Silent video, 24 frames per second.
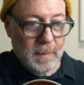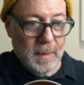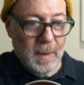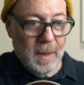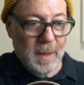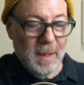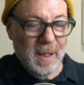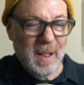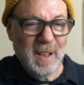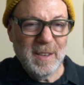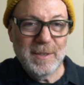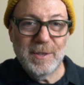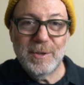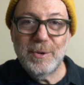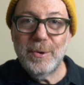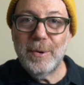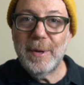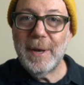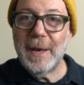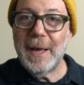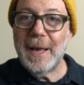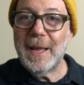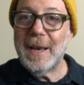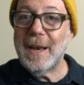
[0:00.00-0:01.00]
let's do
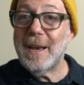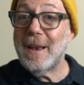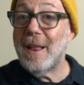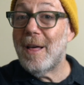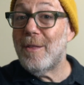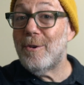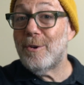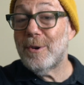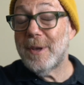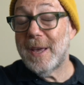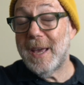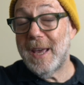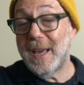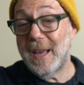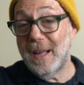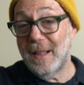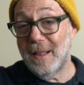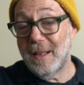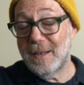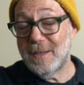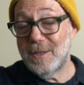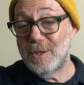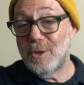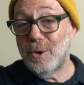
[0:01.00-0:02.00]
it in another key.
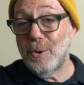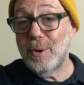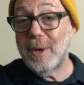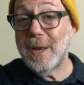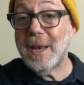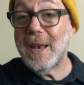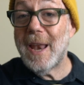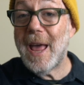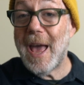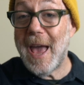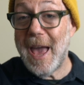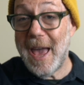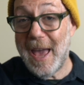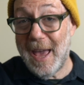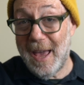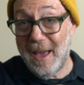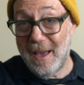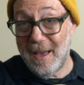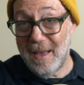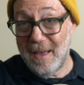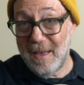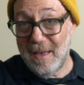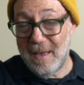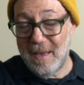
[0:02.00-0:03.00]
Let's do it in
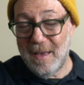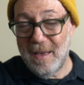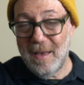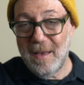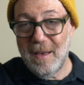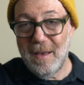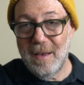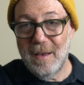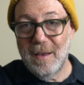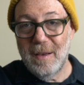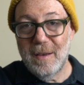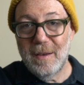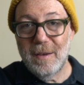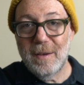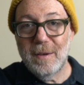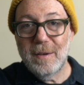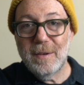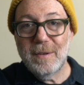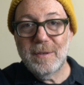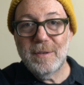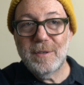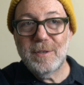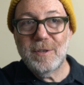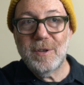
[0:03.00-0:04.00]

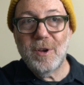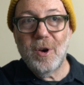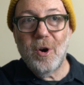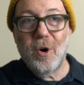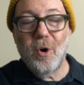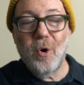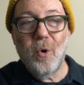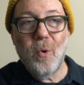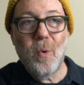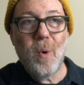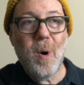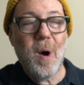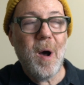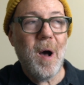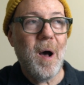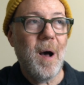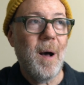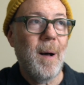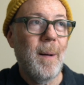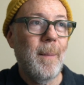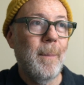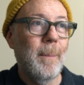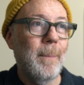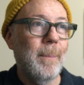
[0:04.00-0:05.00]
A. So
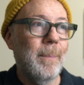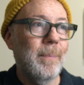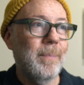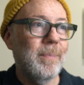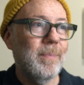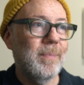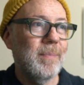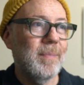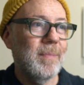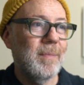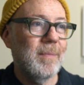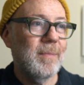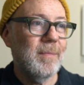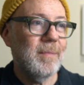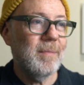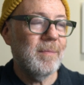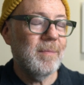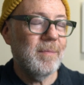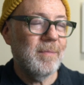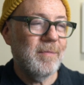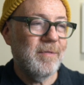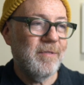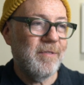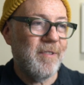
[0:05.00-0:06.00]

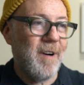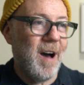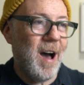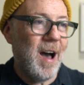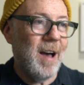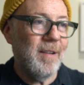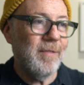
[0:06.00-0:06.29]
5